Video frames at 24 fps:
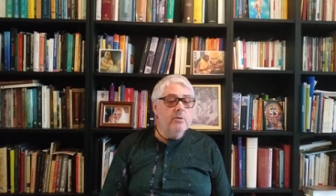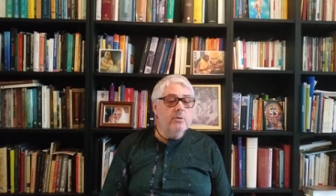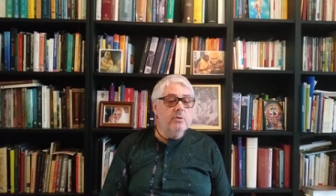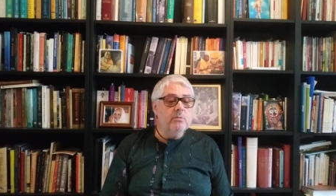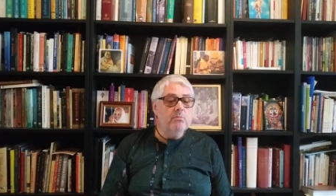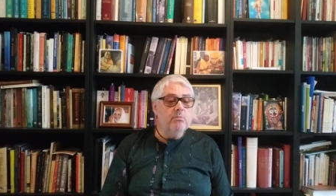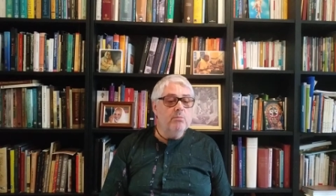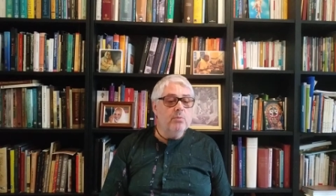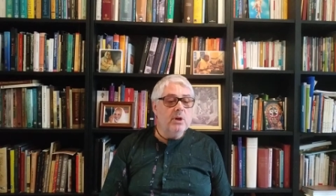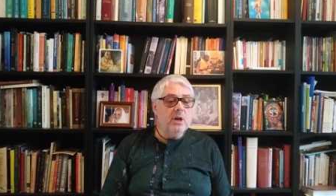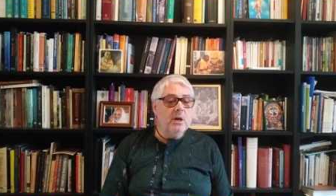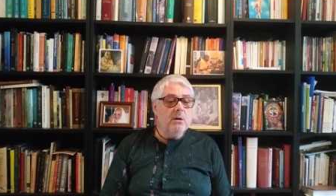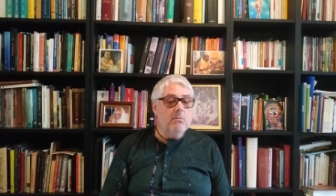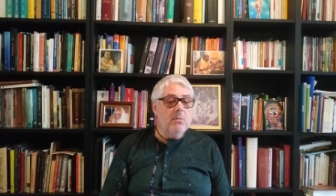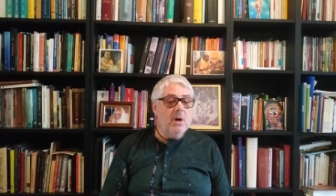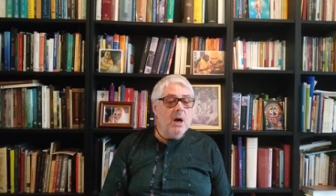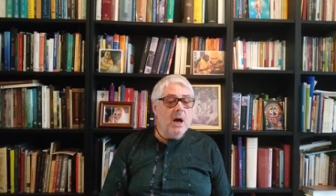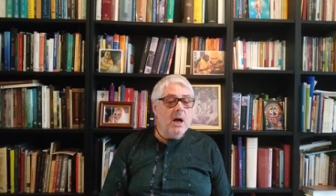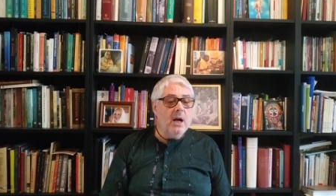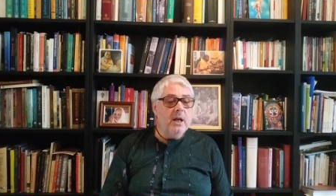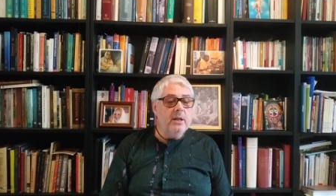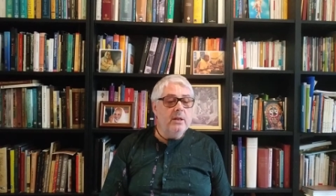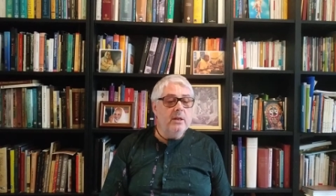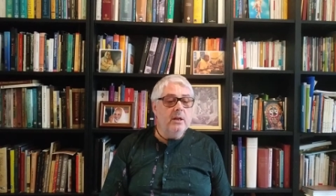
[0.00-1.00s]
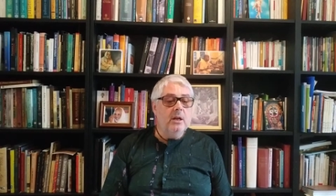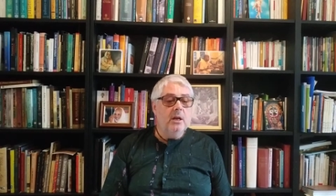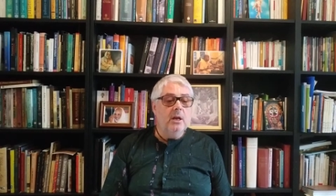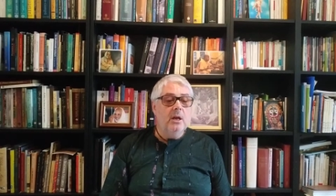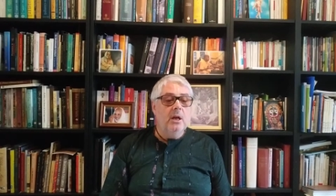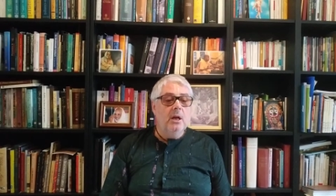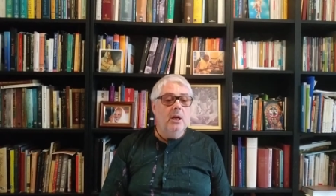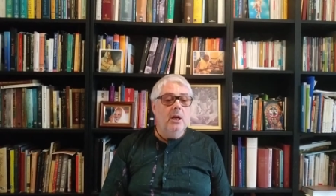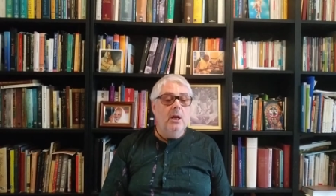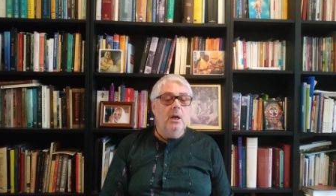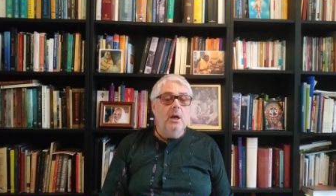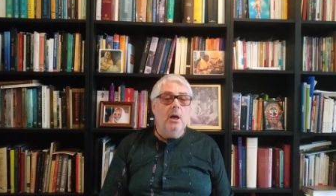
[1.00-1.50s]
From Brahman,
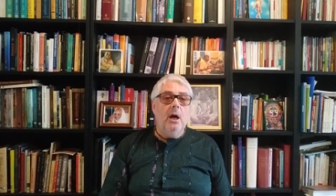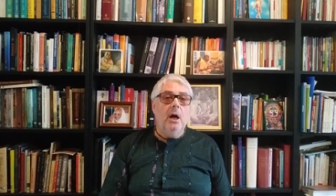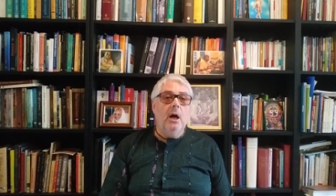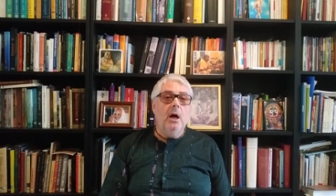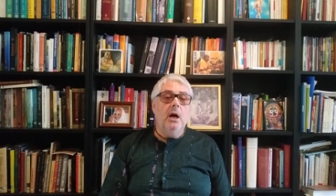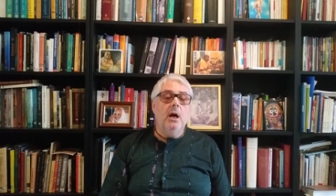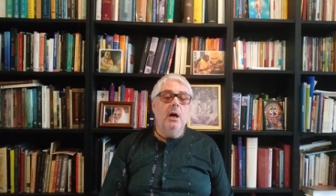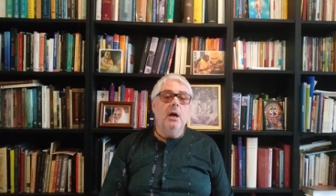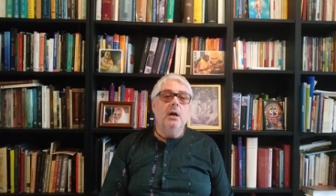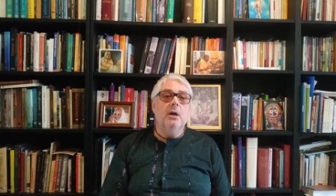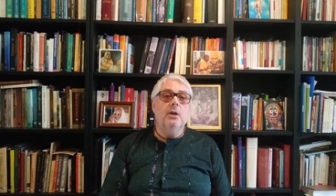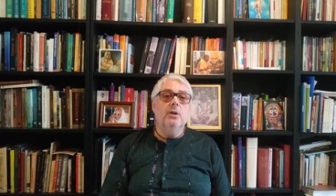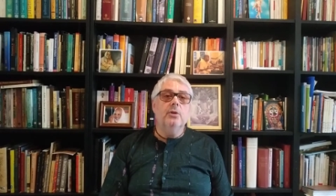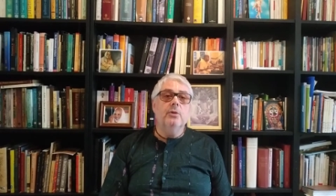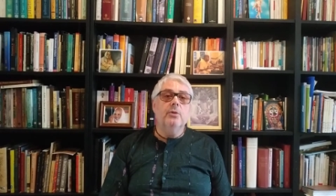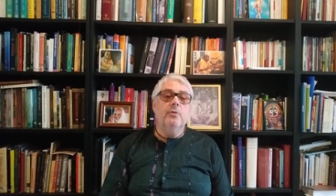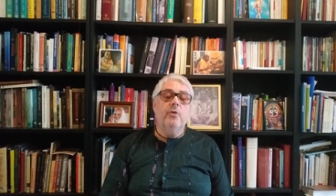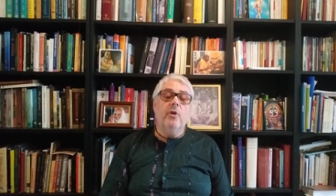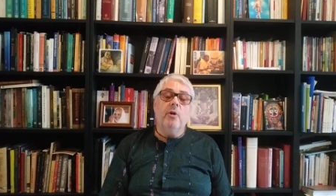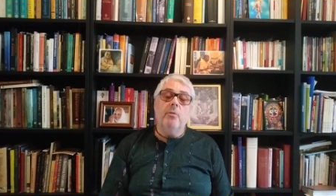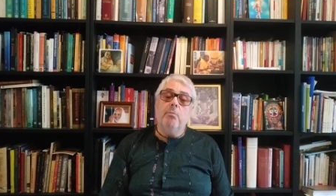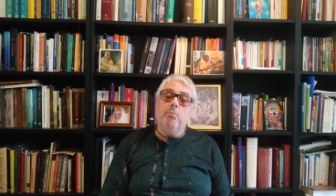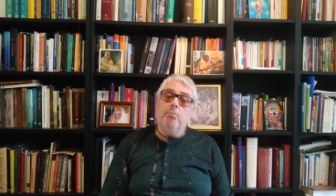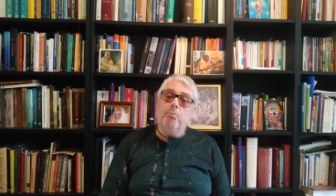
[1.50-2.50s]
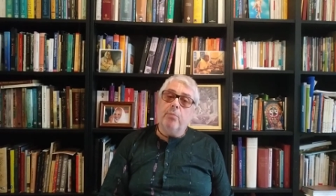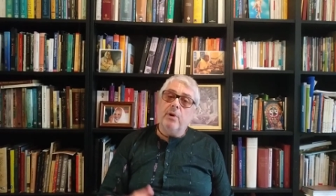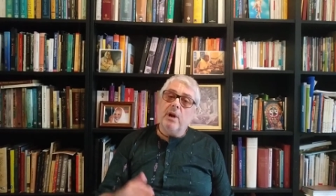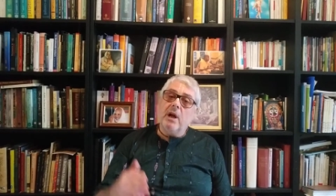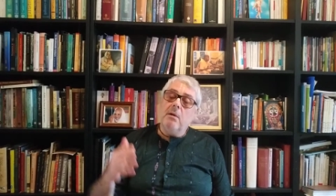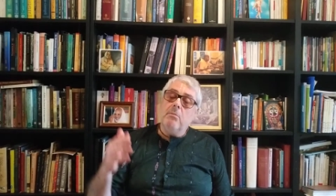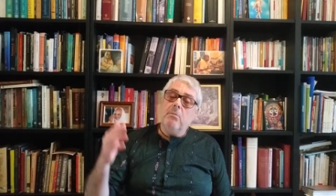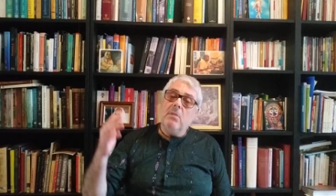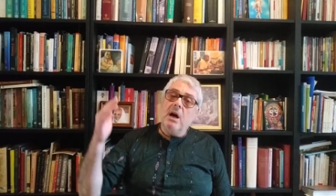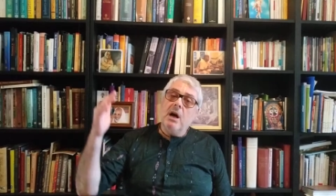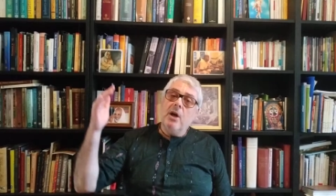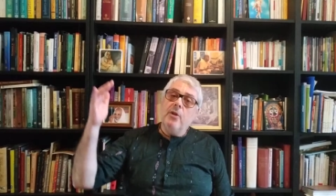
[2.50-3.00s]
uh, from
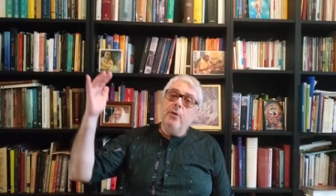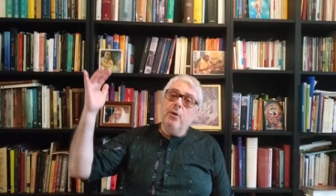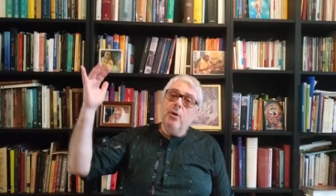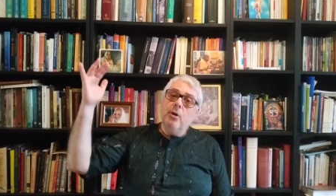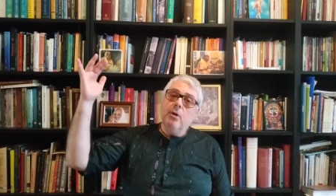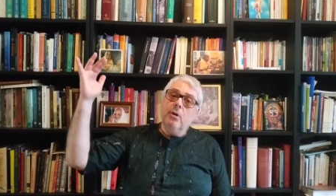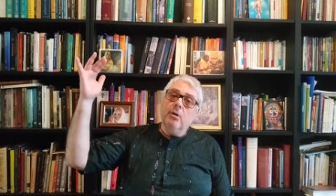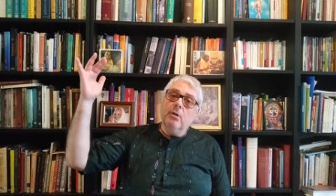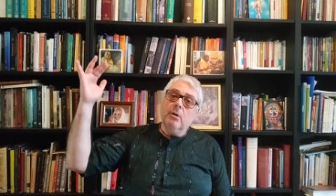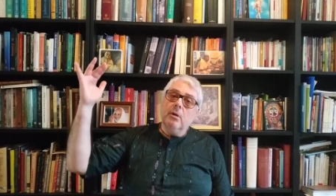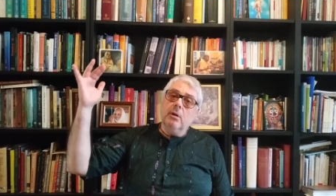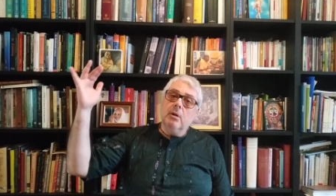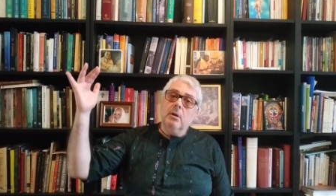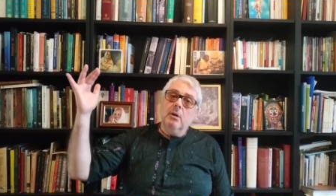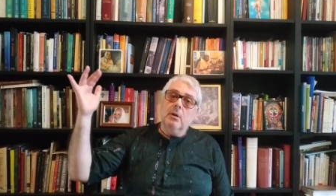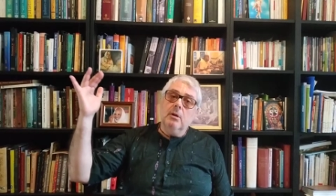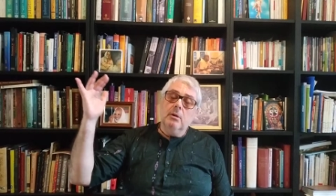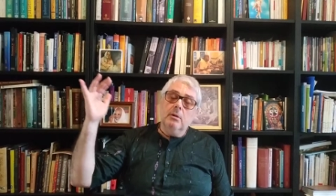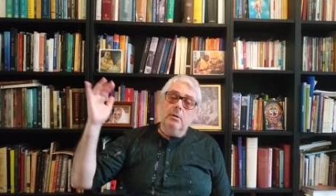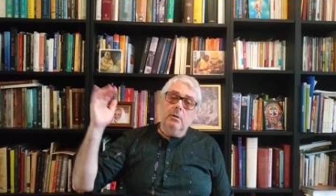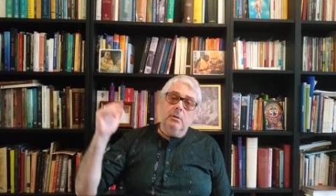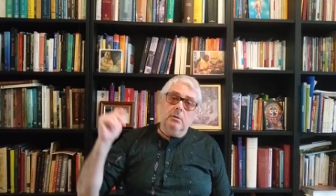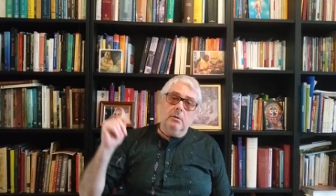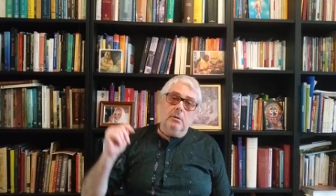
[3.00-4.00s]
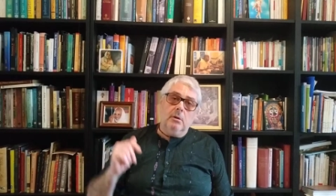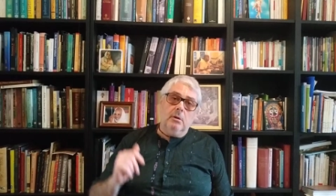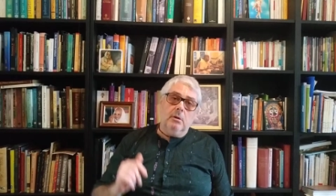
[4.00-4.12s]
Brahma, the uh,